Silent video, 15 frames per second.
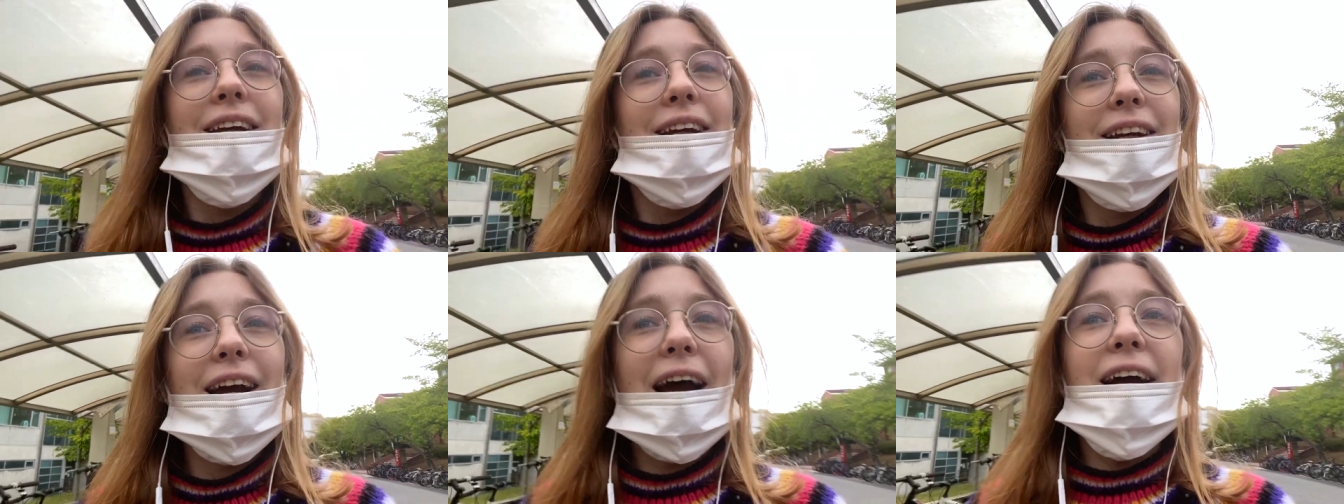
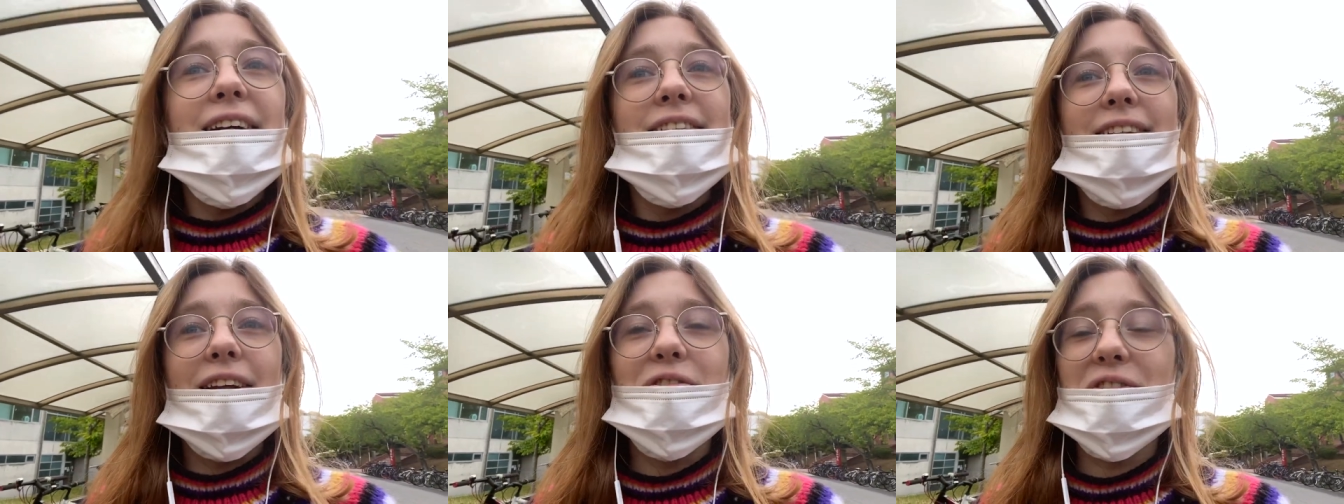
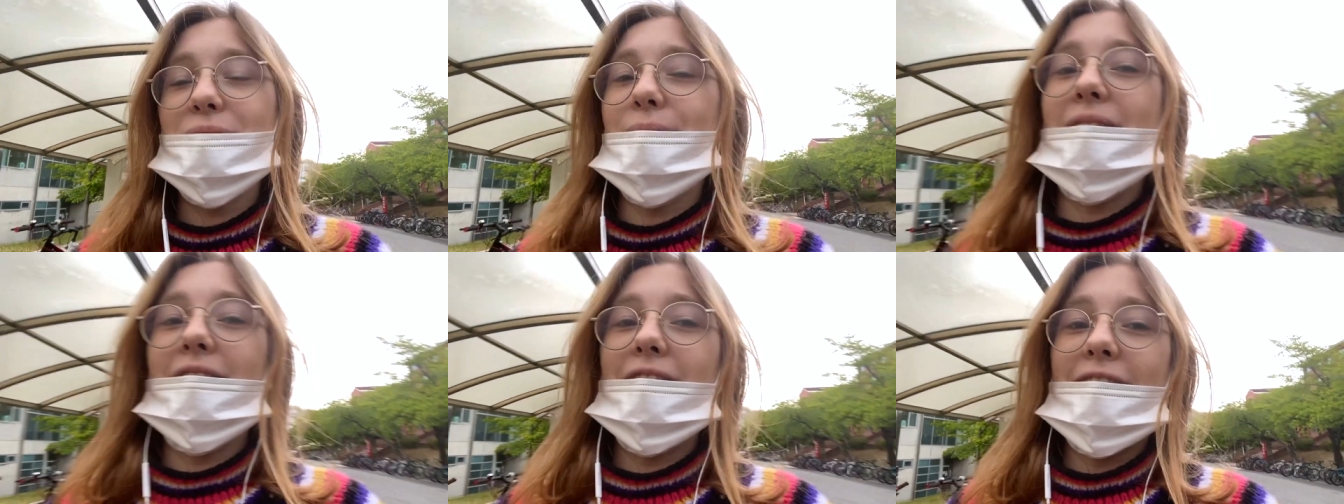KAIST, that was
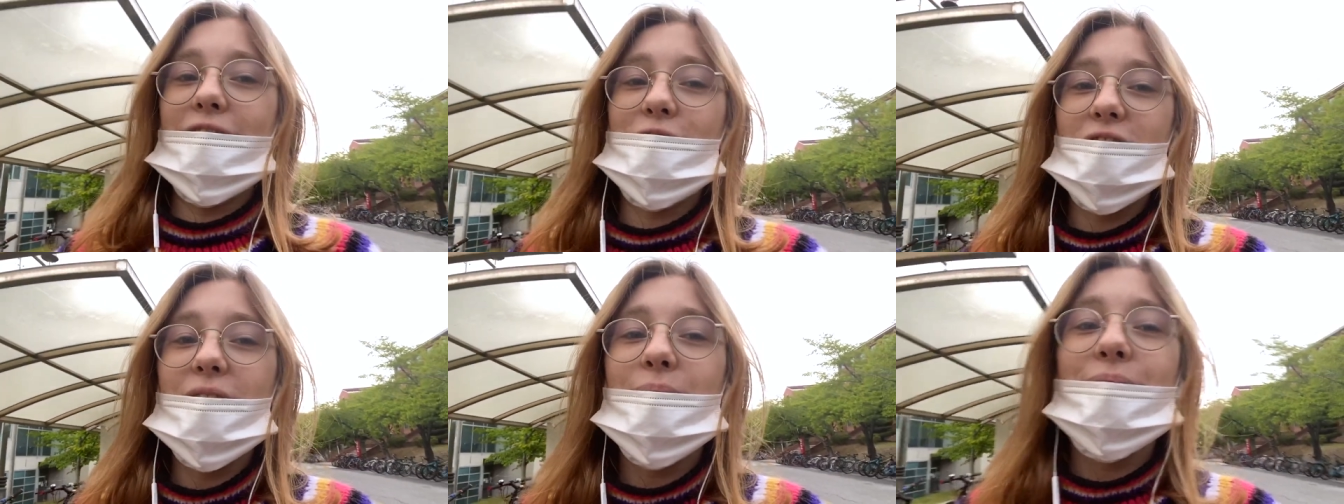my like
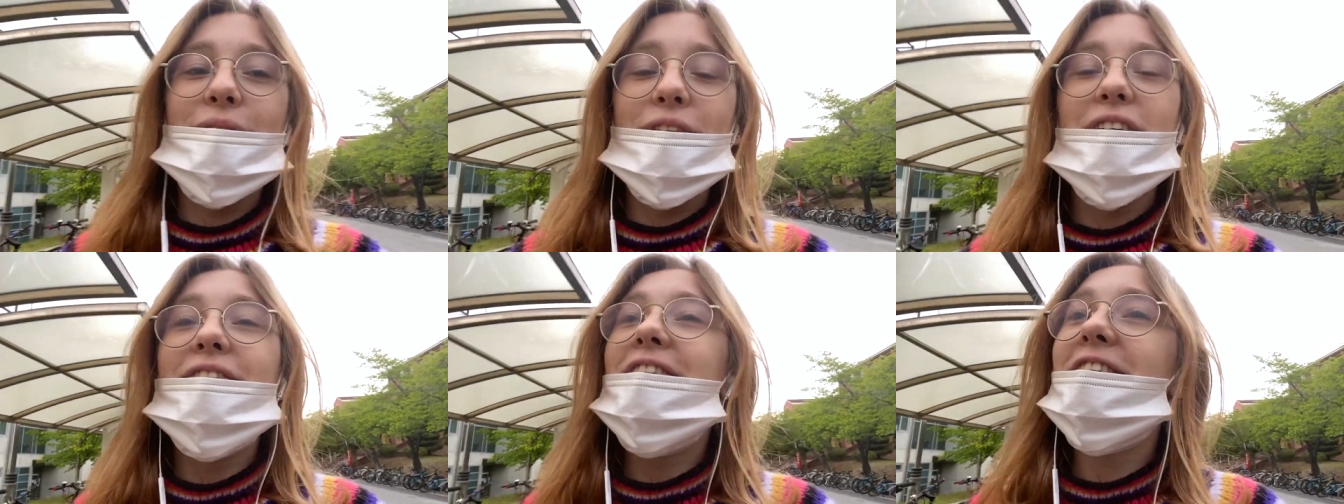dream
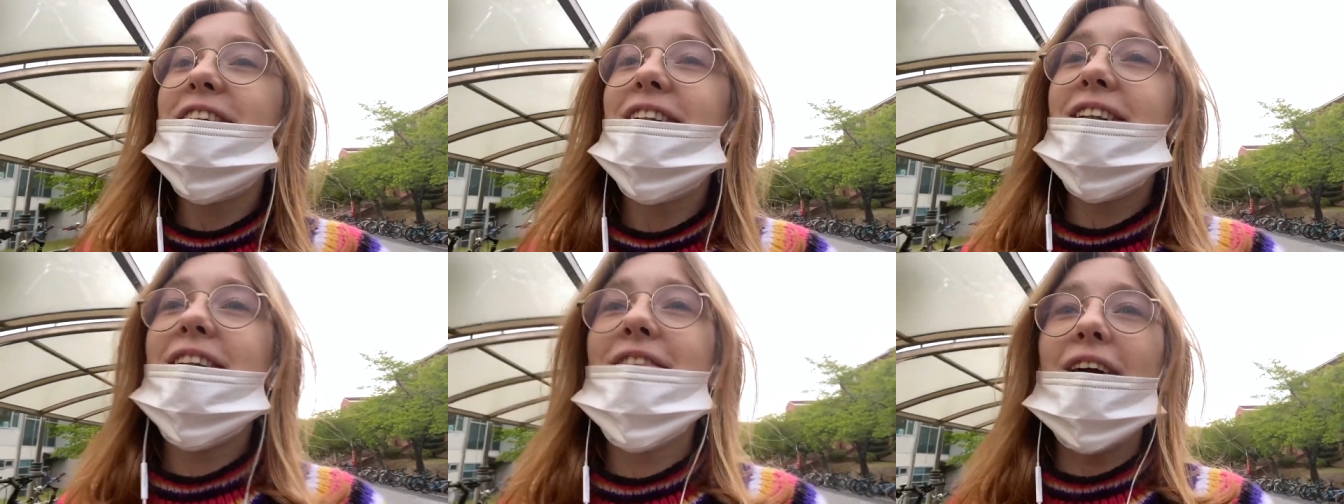
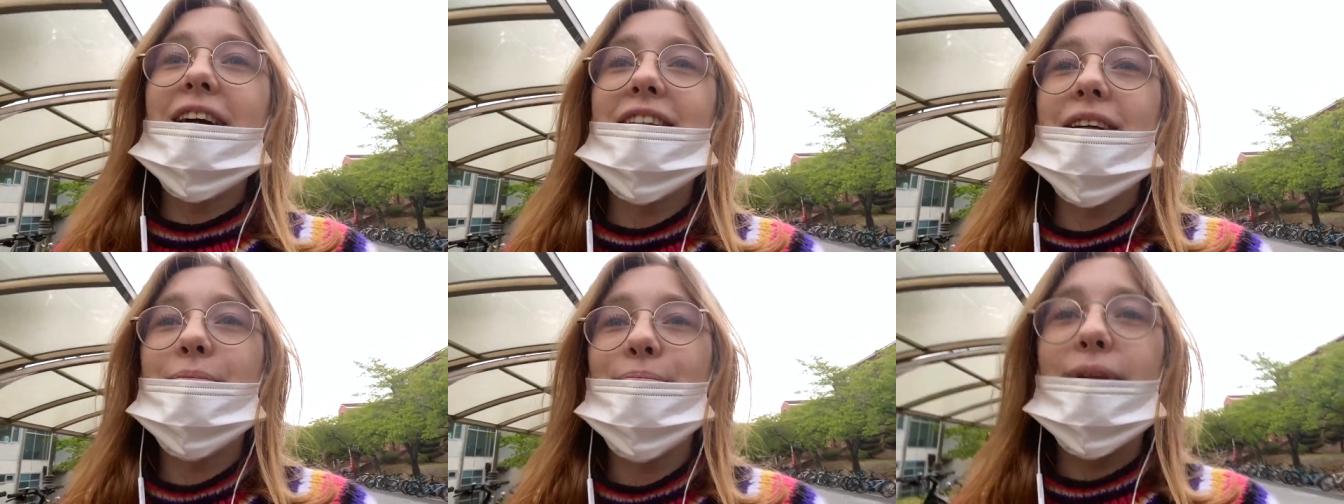university, to
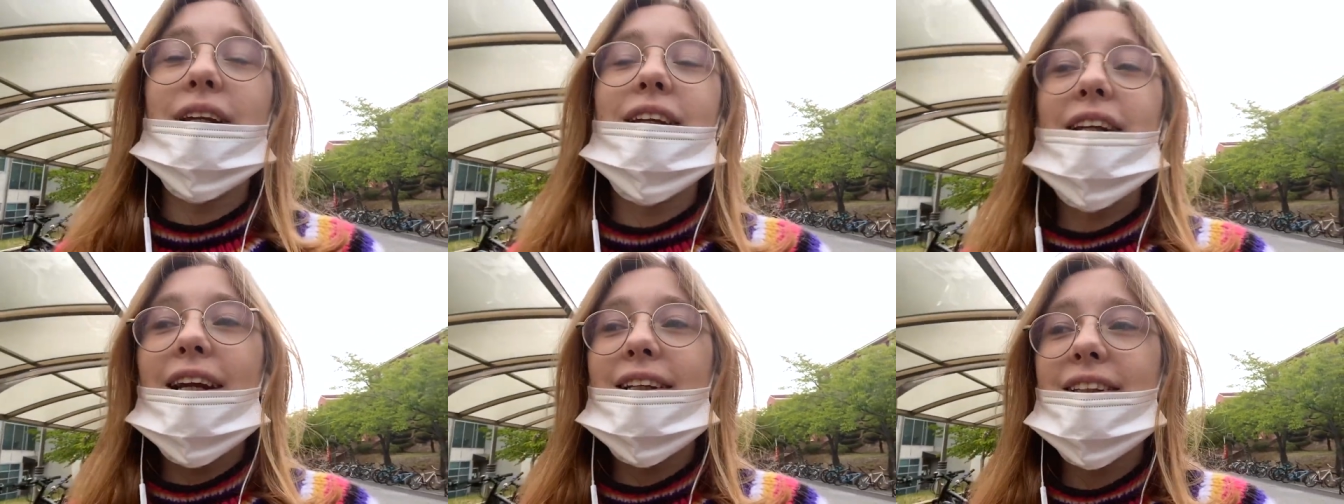accept me that
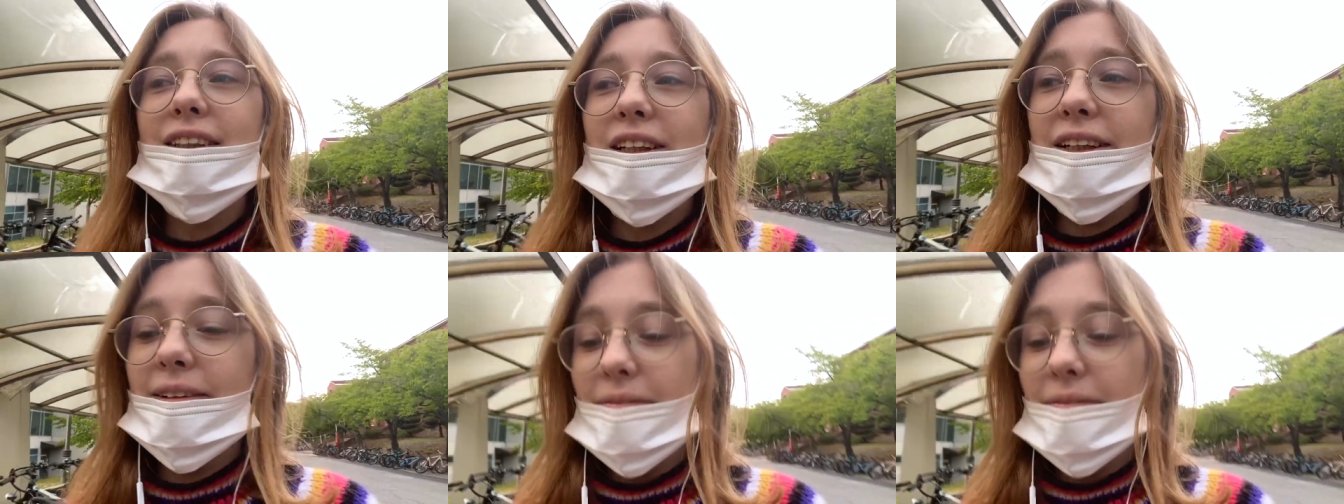easily.